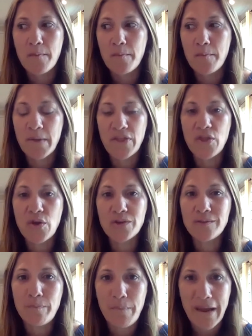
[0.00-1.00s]
But
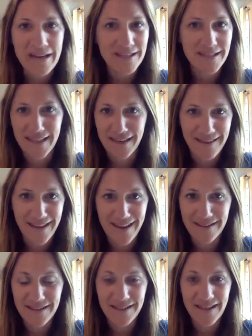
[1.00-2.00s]
those basic
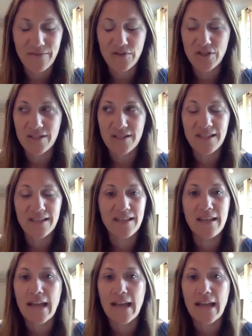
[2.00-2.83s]
things of just